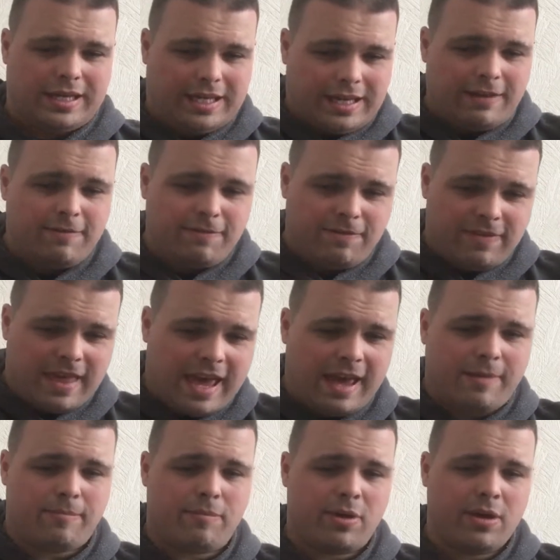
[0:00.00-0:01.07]
Give
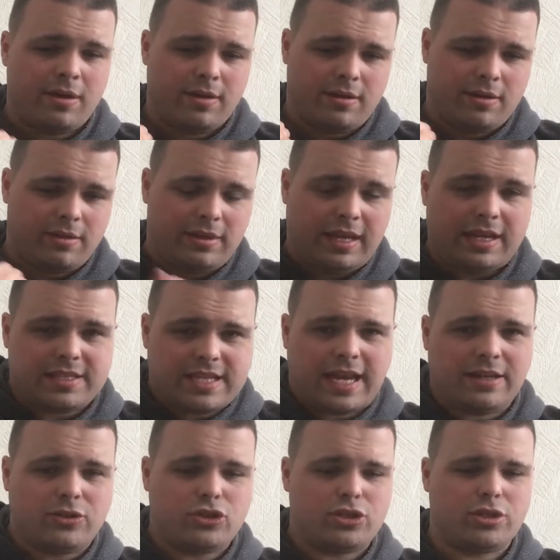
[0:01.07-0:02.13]
them the
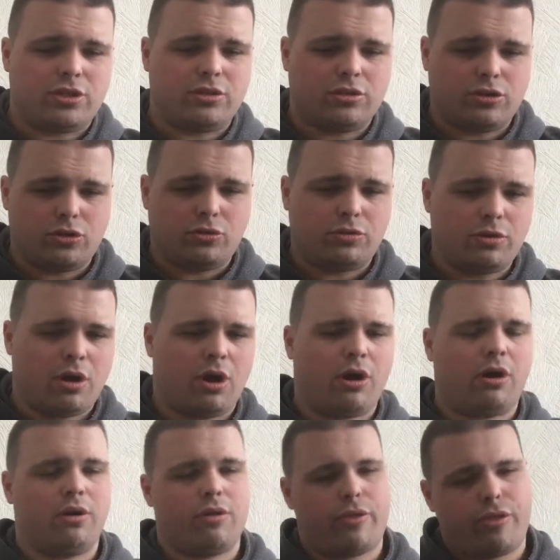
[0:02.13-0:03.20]
attention. Do
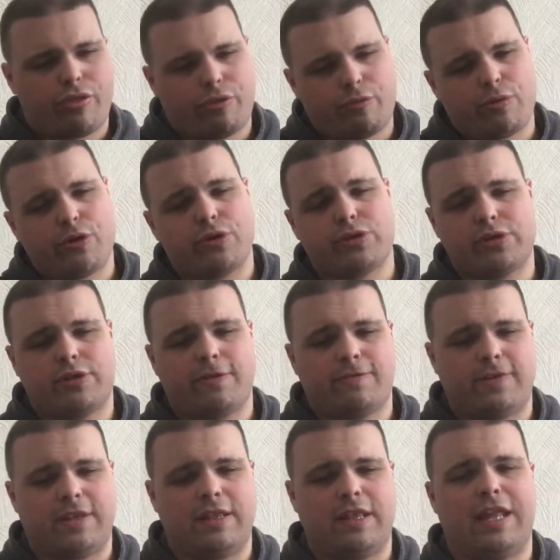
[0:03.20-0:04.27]
not throw
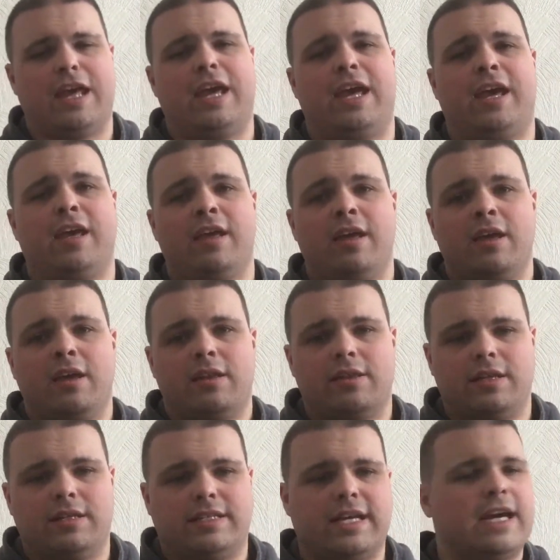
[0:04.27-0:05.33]
stuff in there
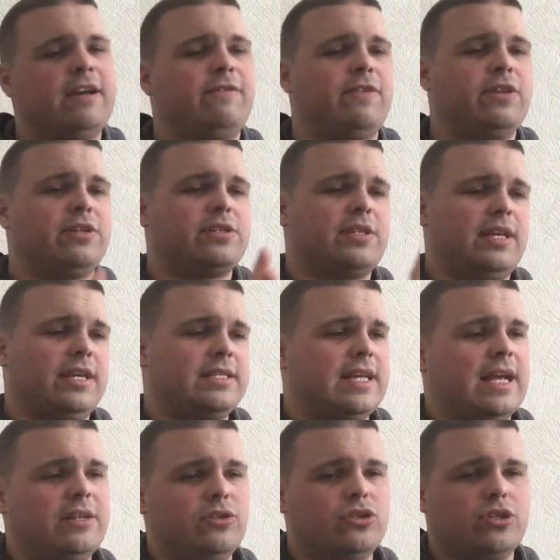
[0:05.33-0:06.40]
that diverts the
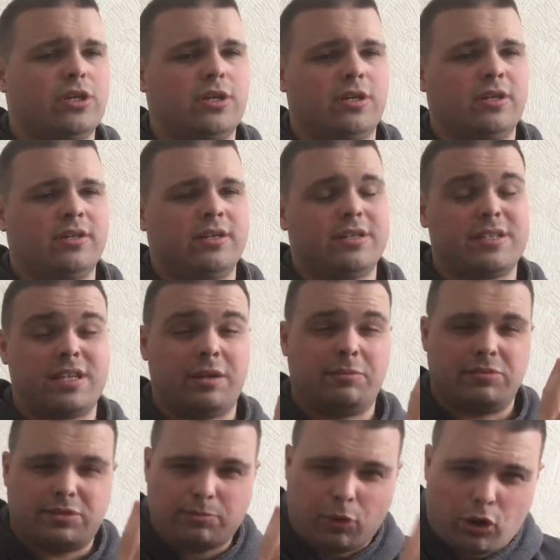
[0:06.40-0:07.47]
attention, that
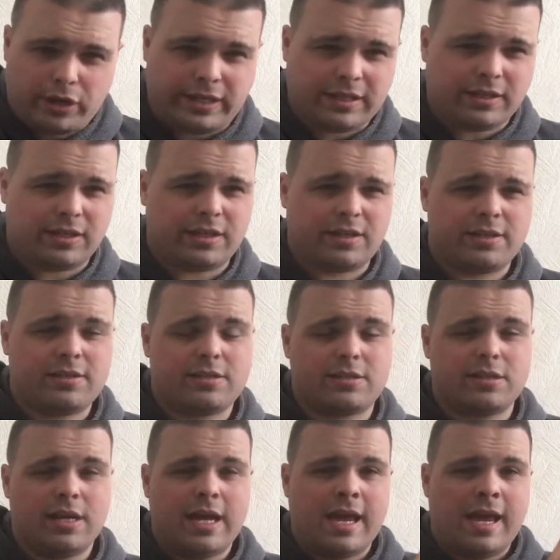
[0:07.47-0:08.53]
seems
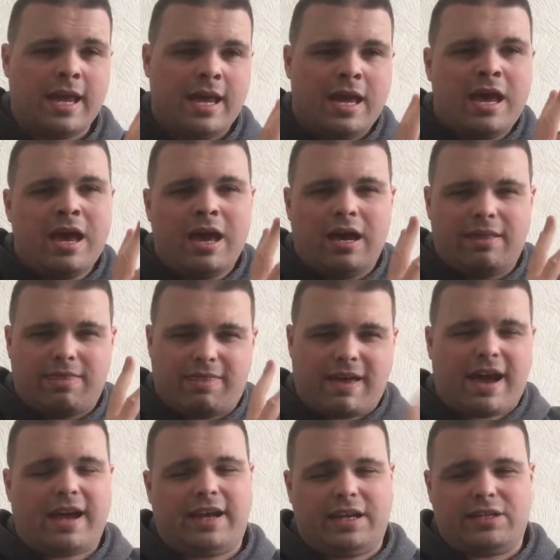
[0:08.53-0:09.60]
pointless.
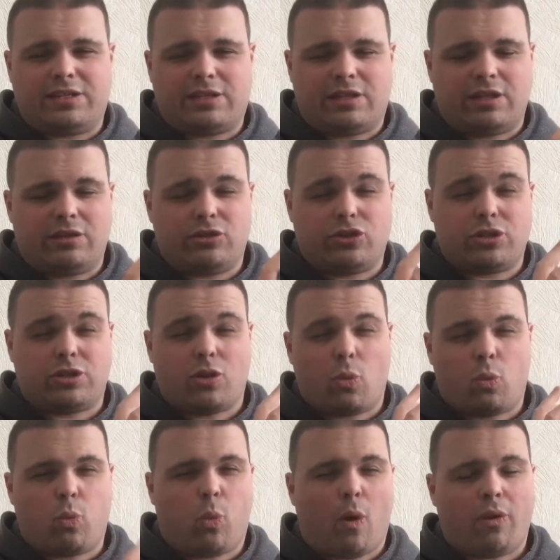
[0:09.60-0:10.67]
That is just the
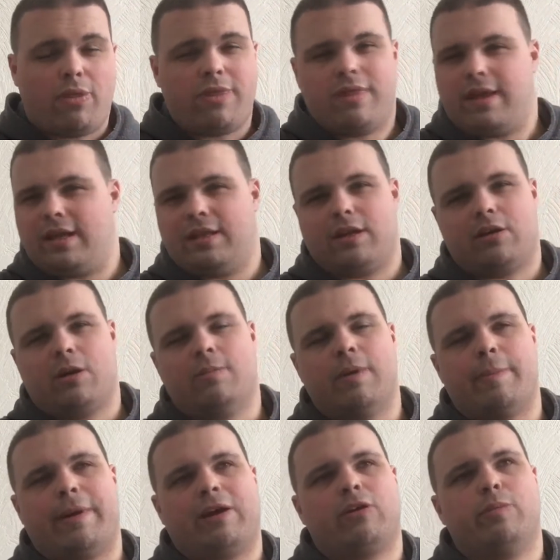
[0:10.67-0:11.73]
one thing that got my
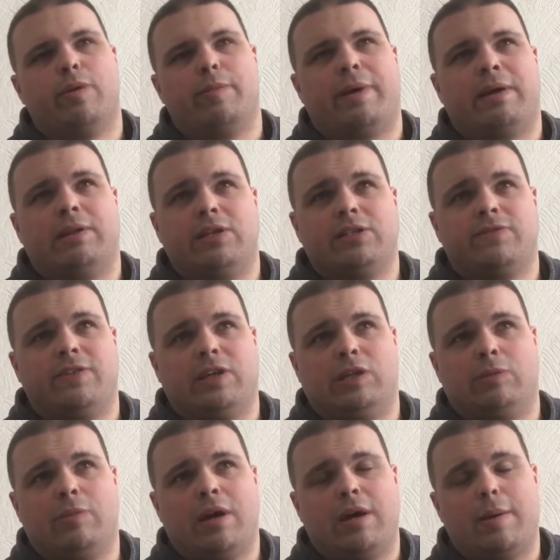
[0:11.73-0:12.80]
back up about this
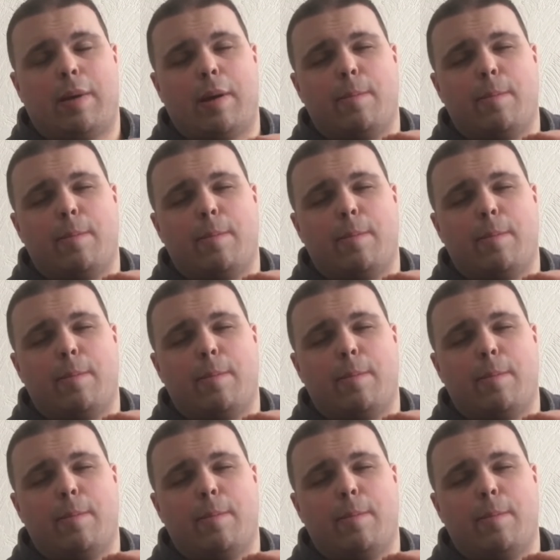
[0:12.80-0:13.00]
film.